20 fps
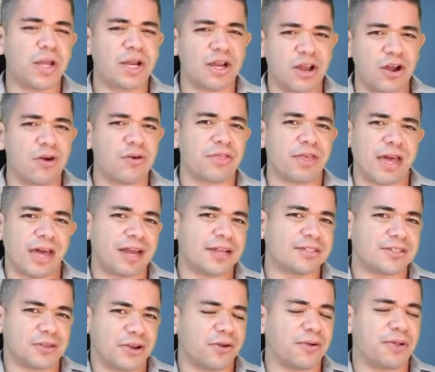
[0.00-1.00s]
we know that
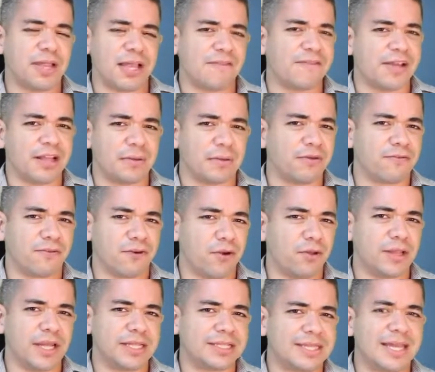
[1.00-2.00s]
is currently available for
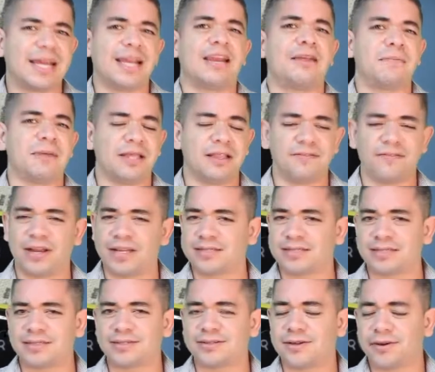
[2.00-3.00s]
only 1080p
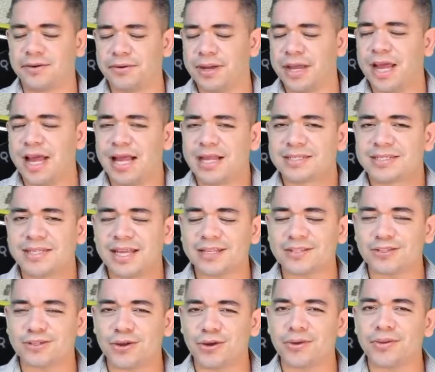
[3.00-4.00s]
devices. So
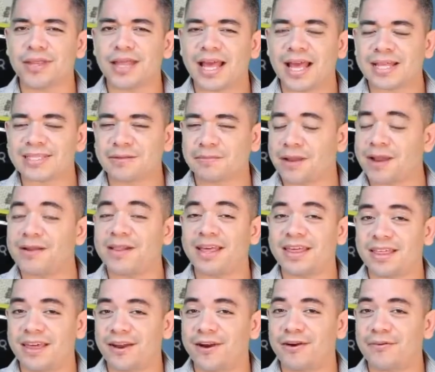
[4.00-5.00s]
stay tuned as
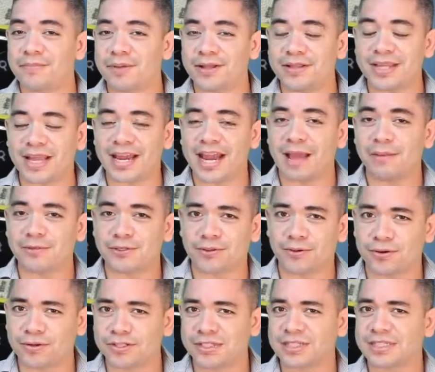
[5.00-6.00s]
apparently they are building an app
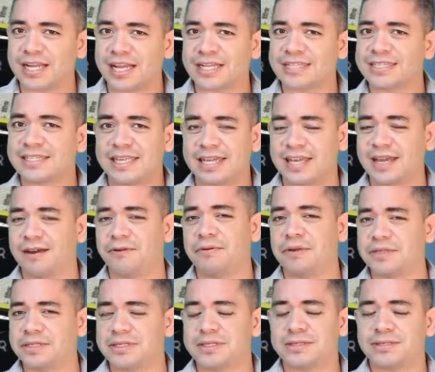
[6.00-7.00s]
store just like Cydia.
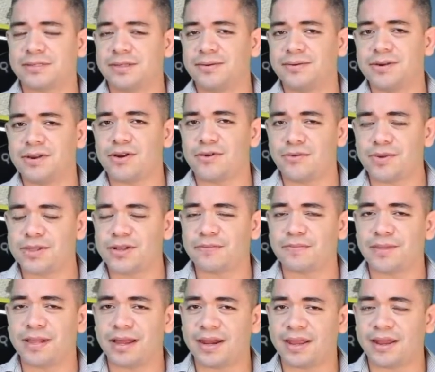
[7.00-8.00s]
We just don't know when
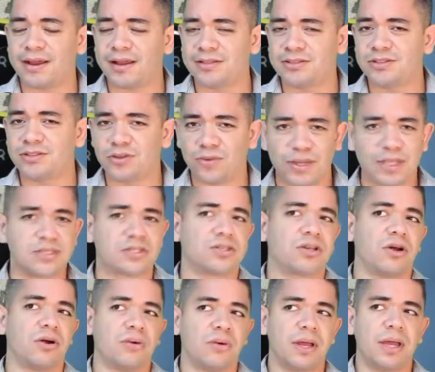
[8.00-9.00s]
they're planning on doing
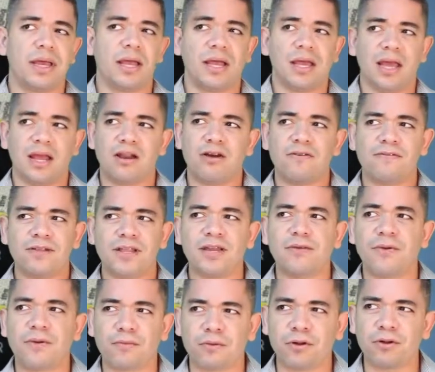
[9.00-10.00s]
so. And
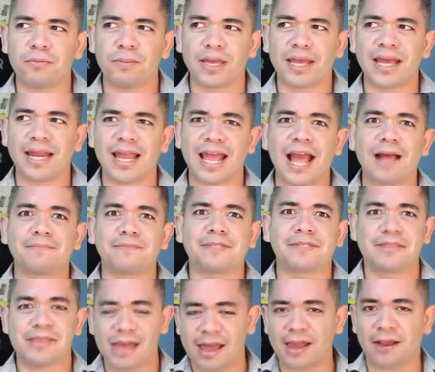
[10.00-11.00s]
hopefully we will be getting
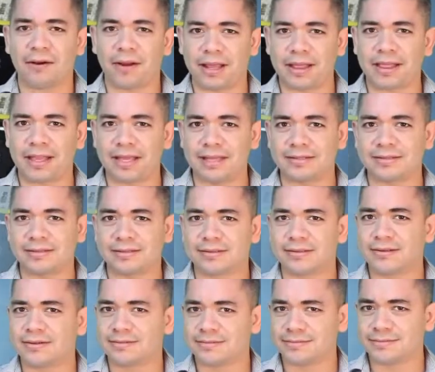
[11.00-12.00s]
apps there at least.